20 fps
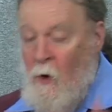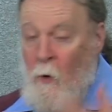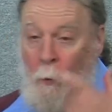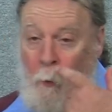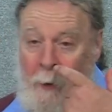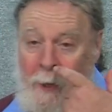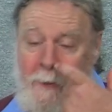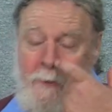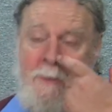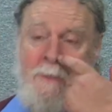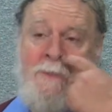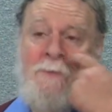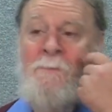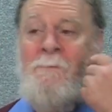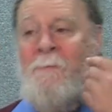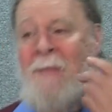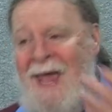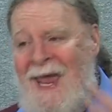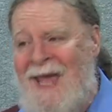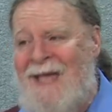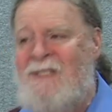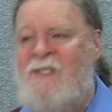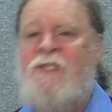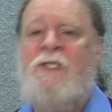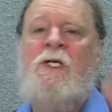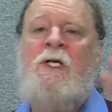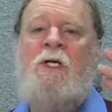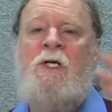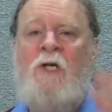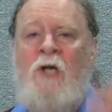Where does
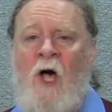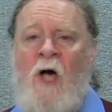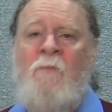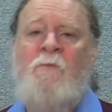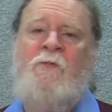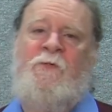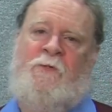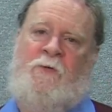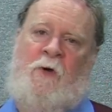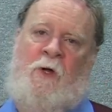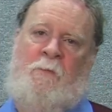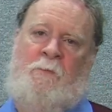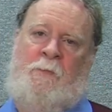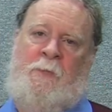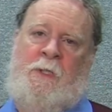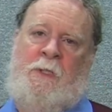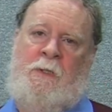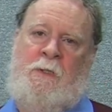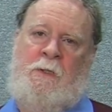mass come from?